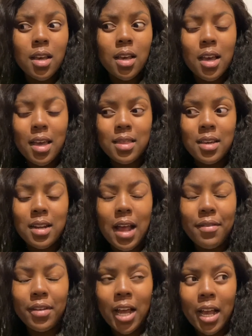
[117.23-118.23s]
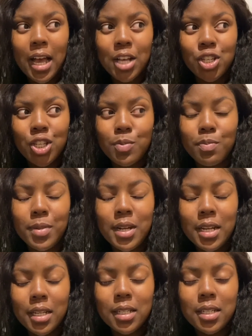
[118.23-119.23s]
and then I feel like I just
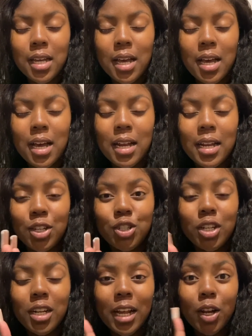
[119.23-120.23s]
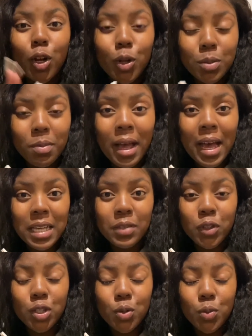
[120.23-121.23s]
blinked. I literally like closed my eyes for
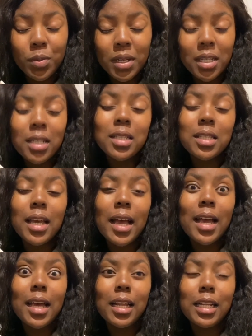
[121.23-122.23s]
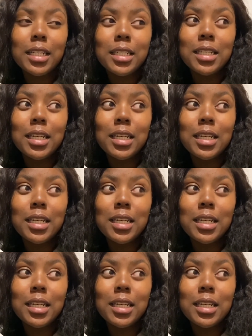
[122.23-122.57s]
2 minutes and